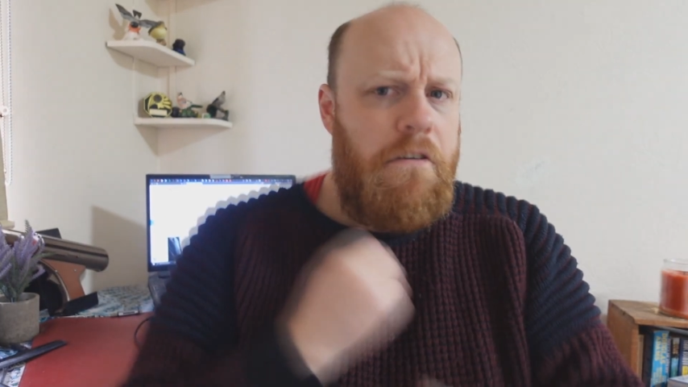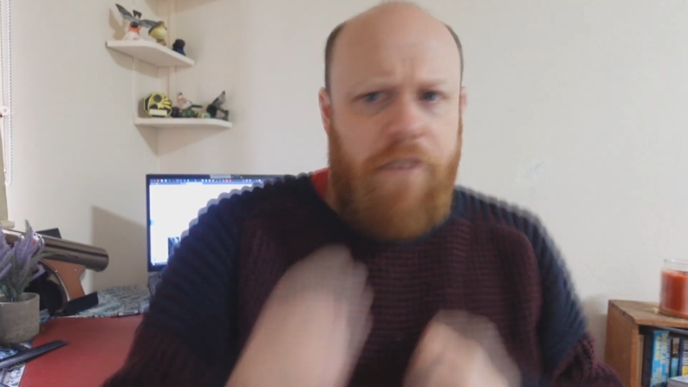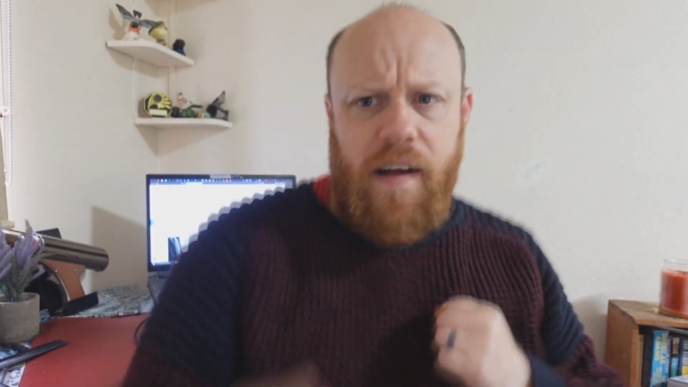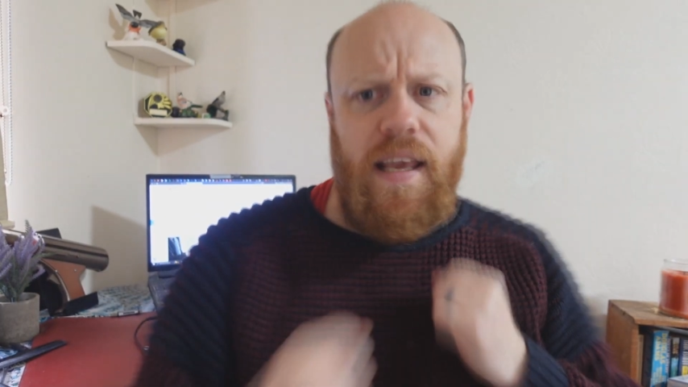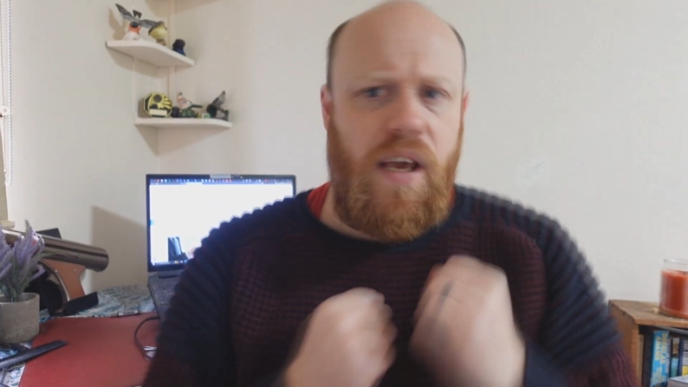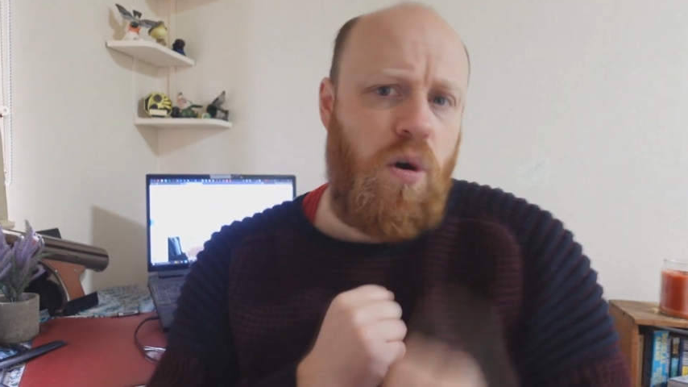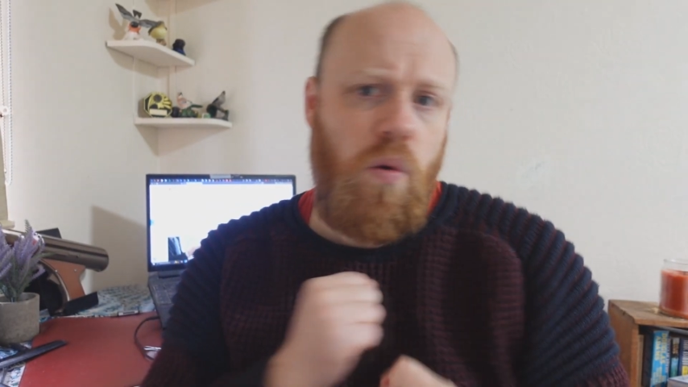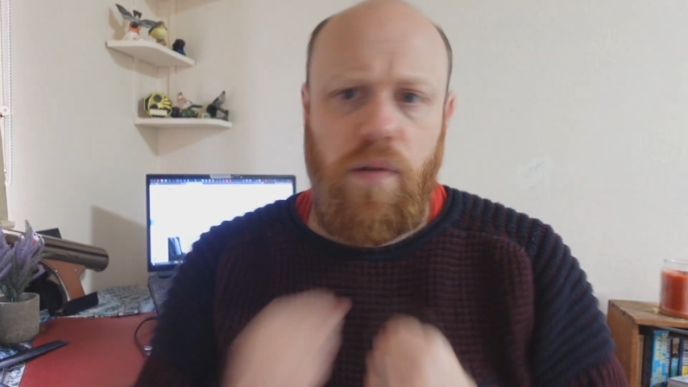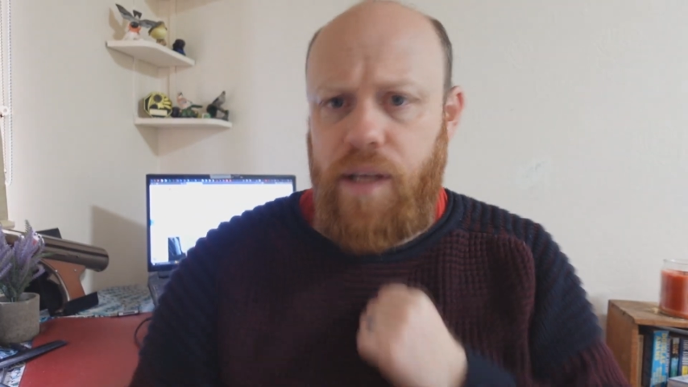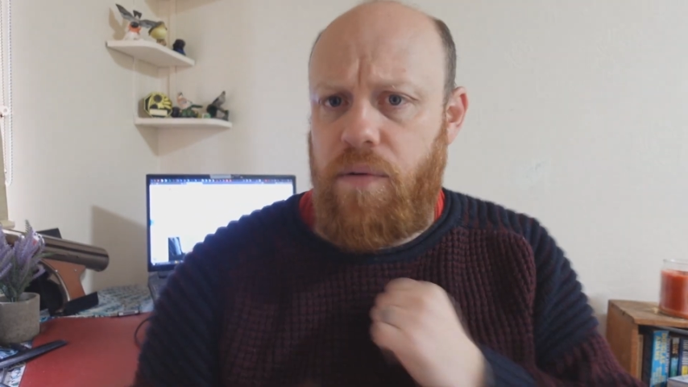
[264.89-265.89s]
funky,
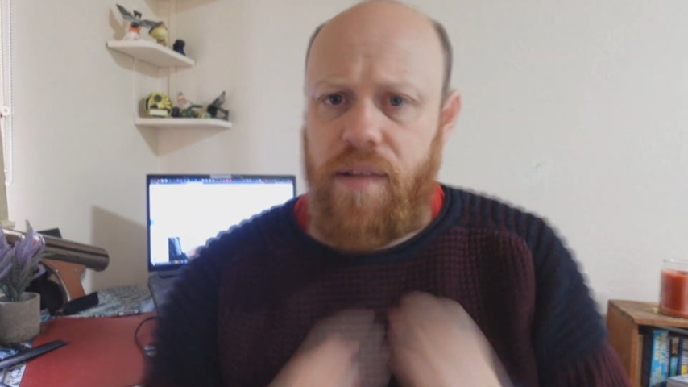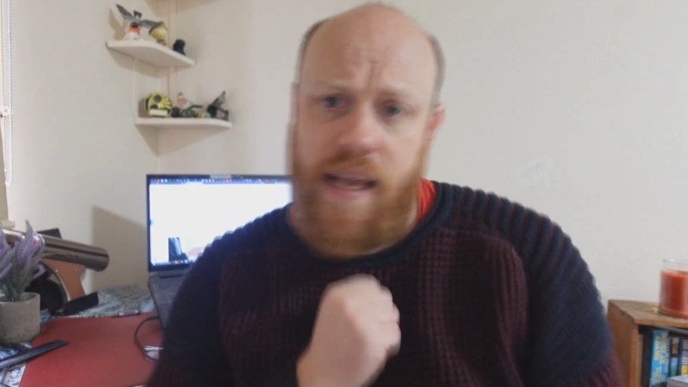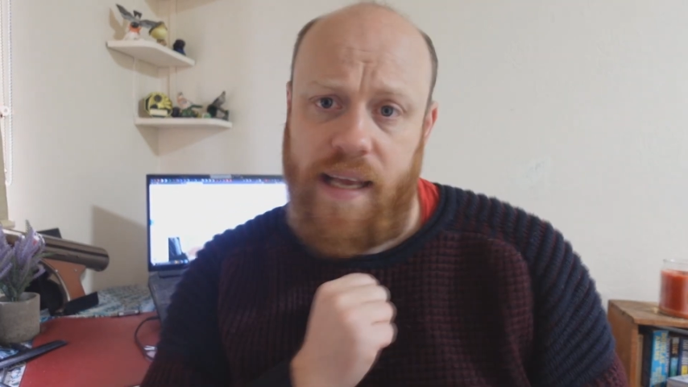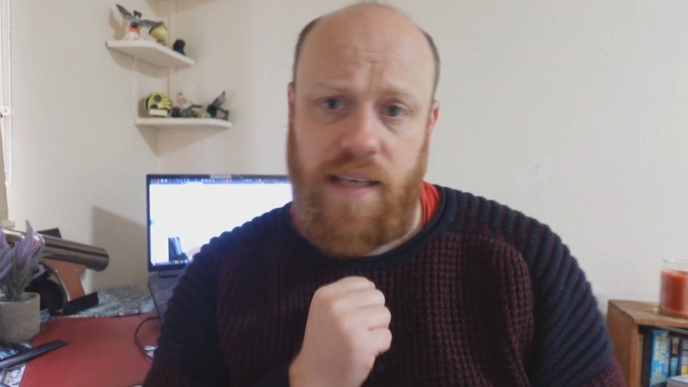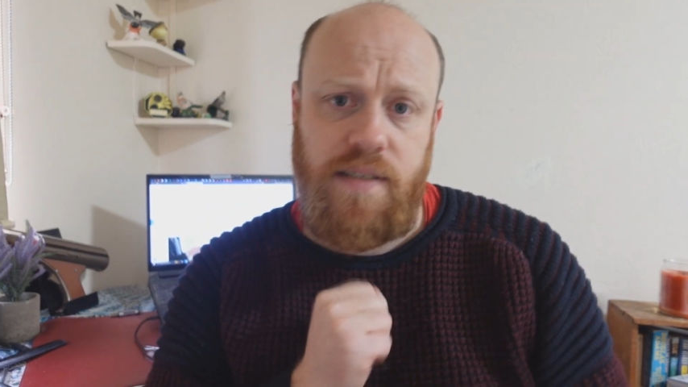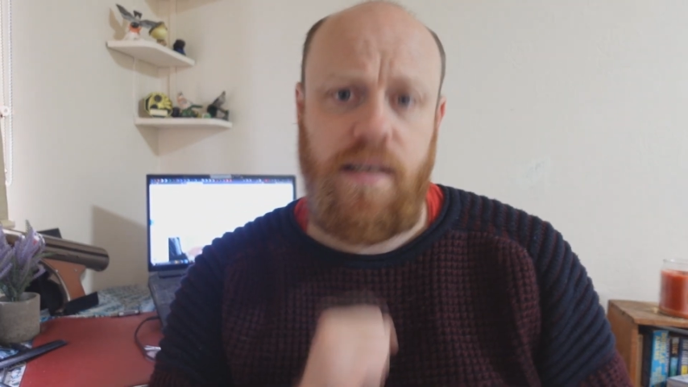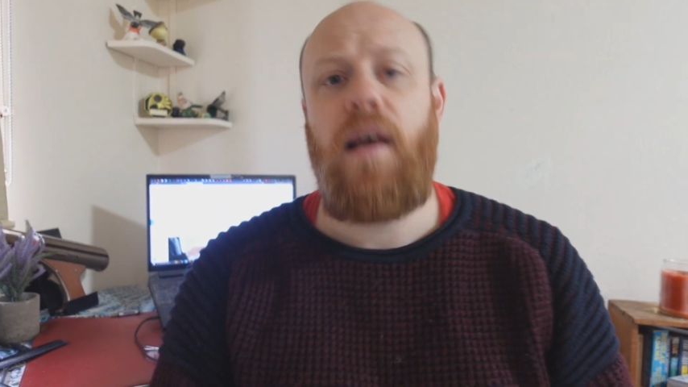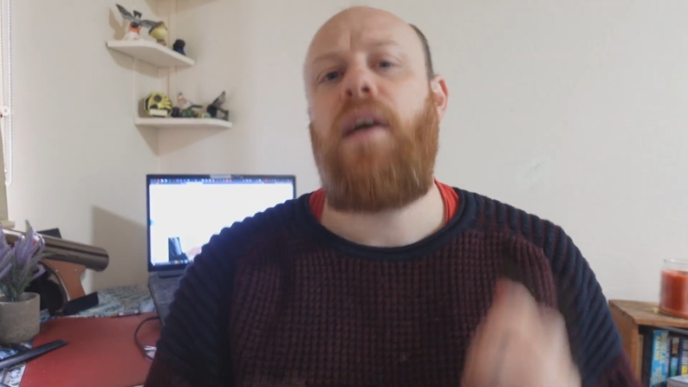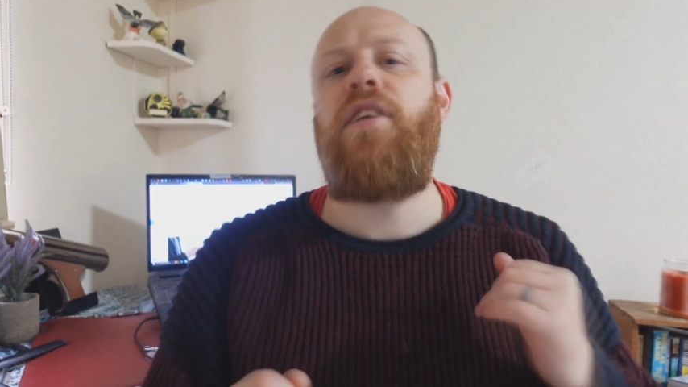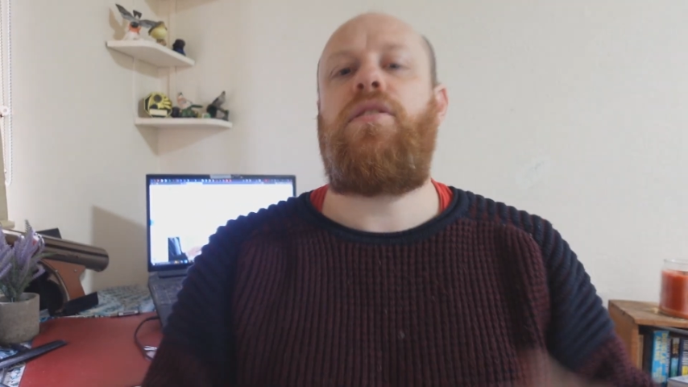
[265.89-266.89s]
cool new things
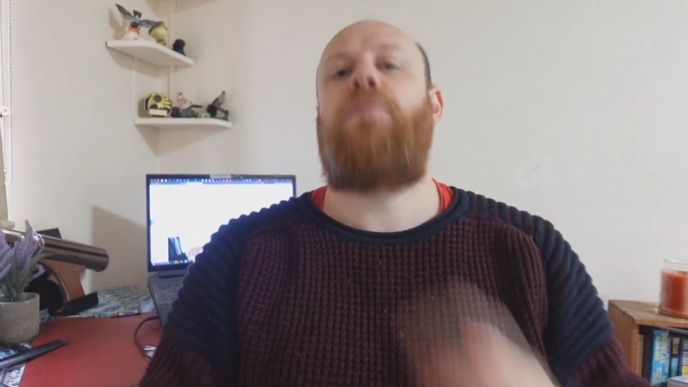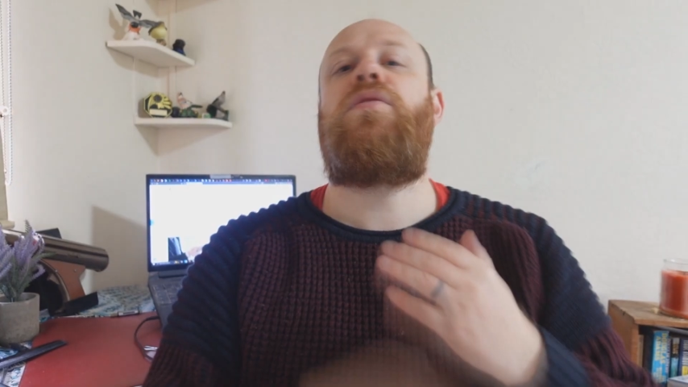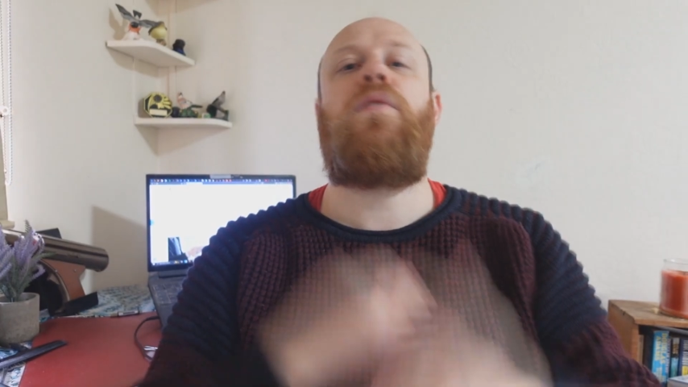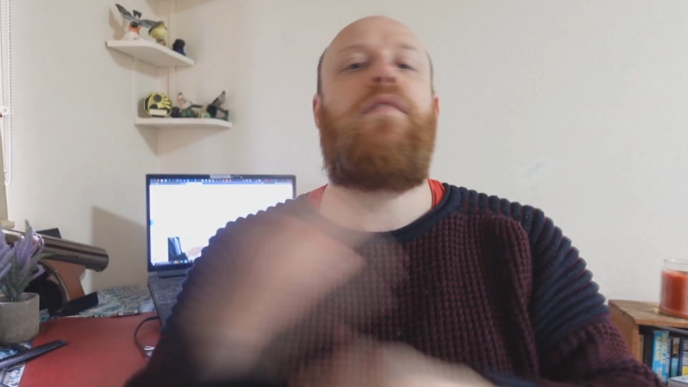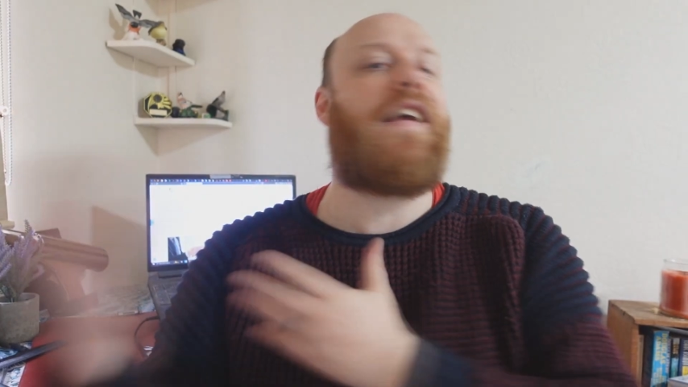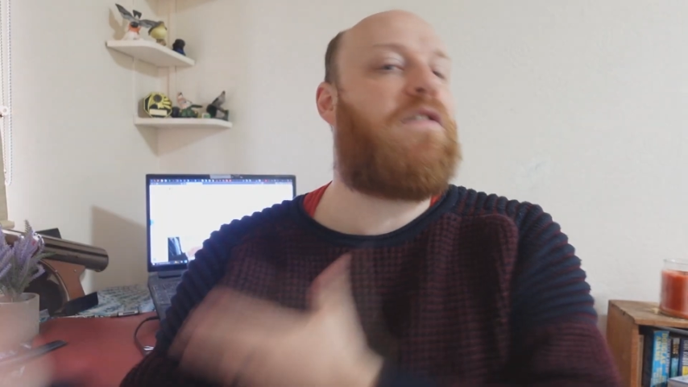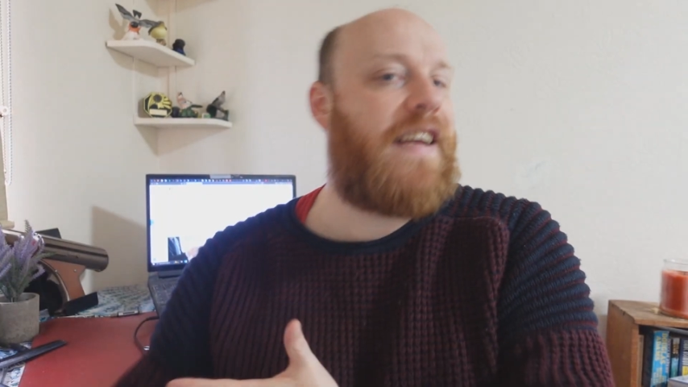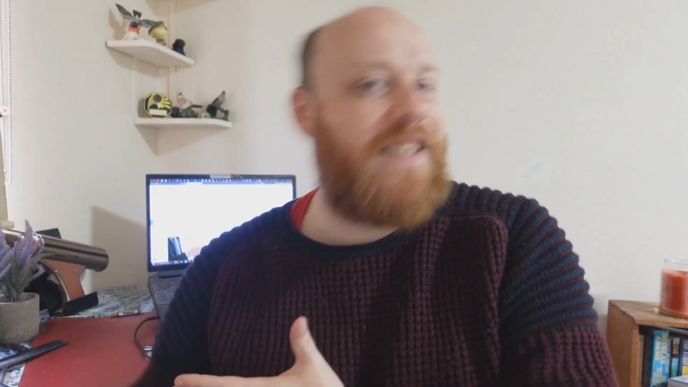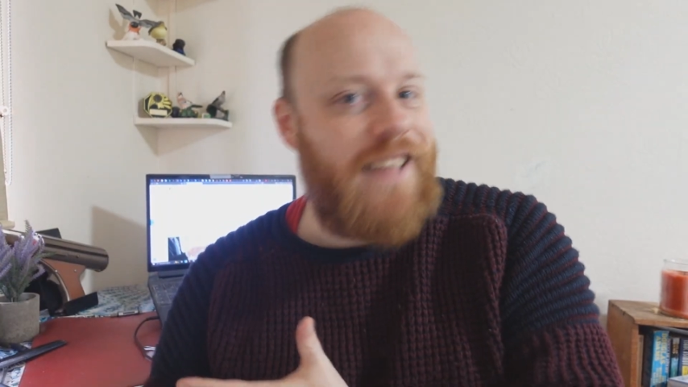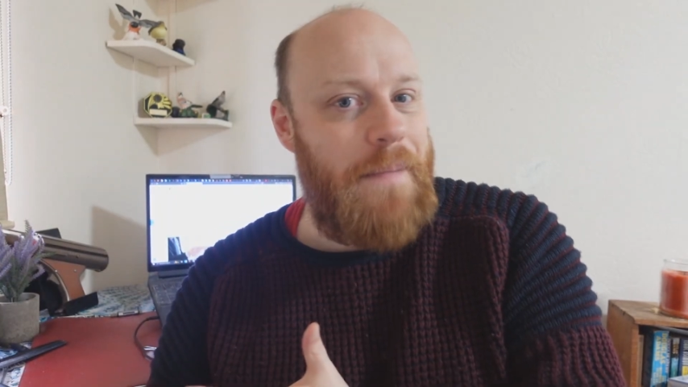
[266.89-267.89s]
to sort of
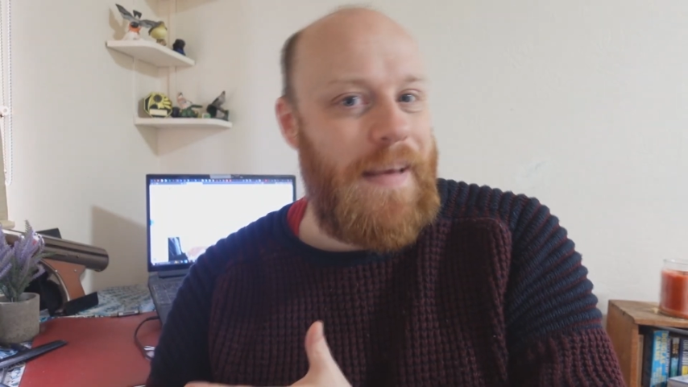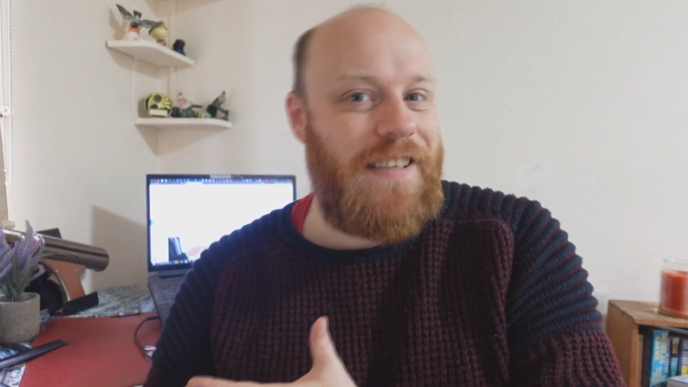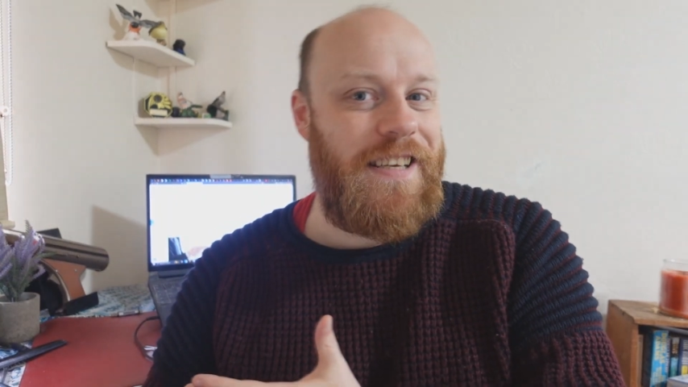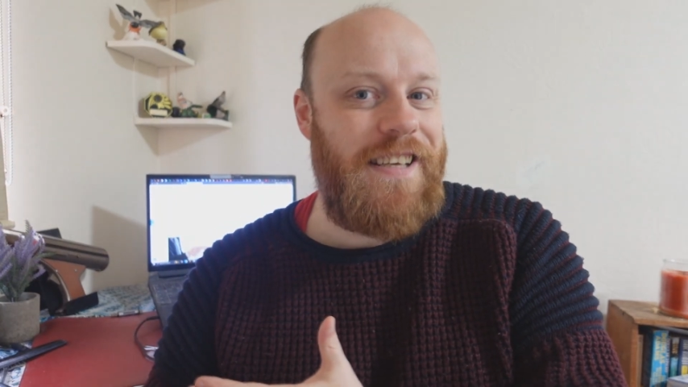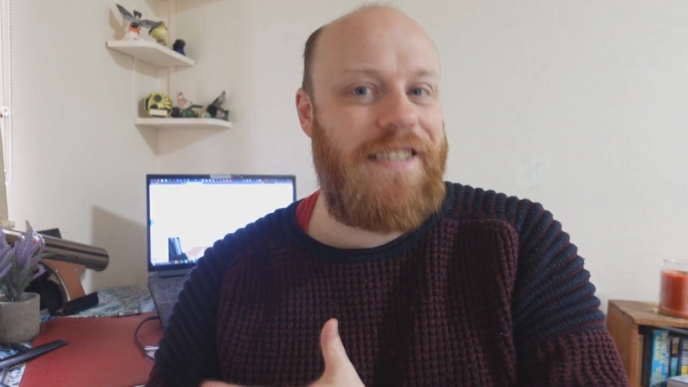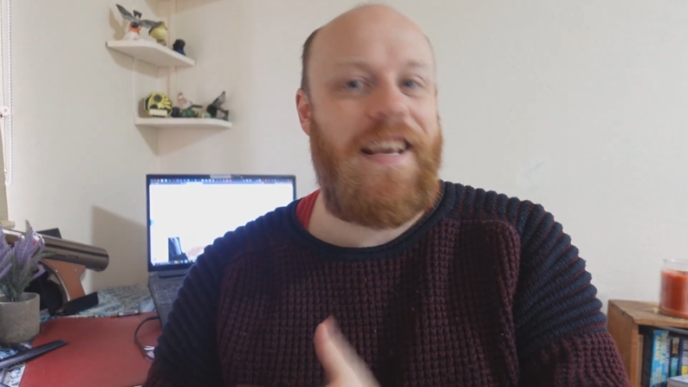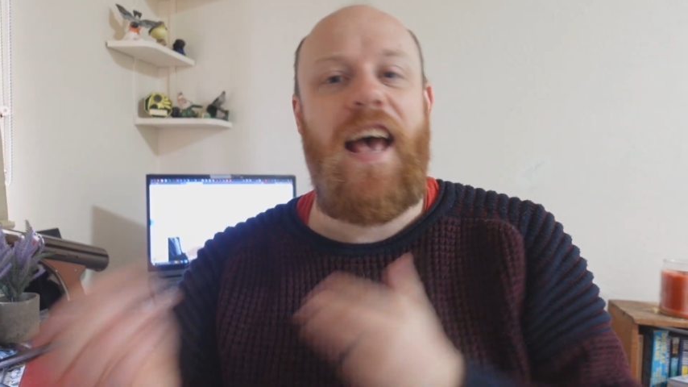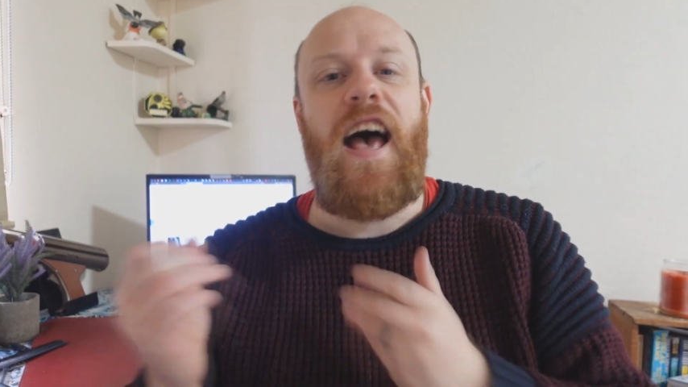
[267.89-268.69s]
increase their business,